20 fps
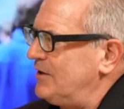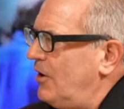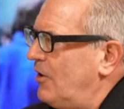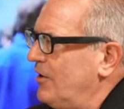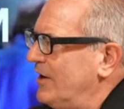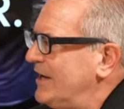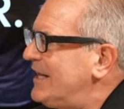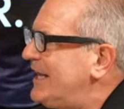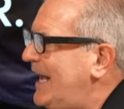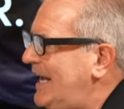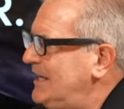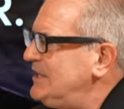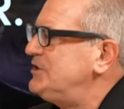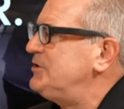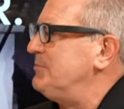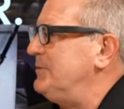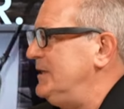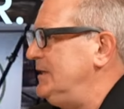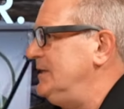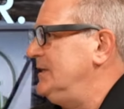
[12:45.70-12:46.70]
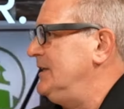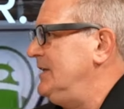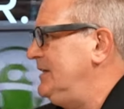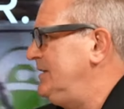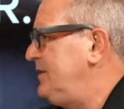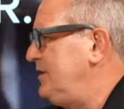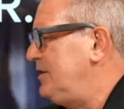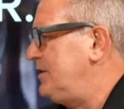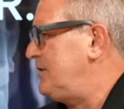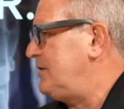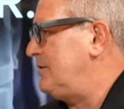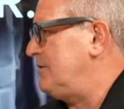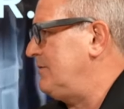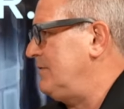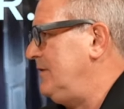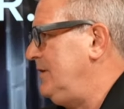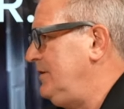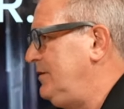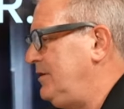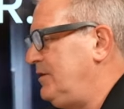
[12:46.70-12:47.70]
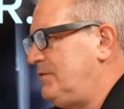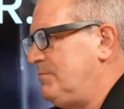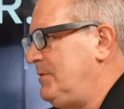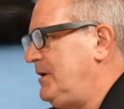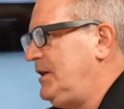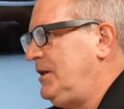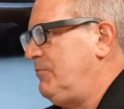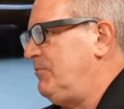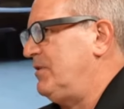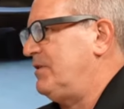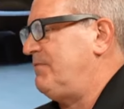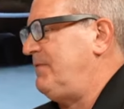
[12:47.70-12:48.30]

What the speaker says: our engagement at this meeting was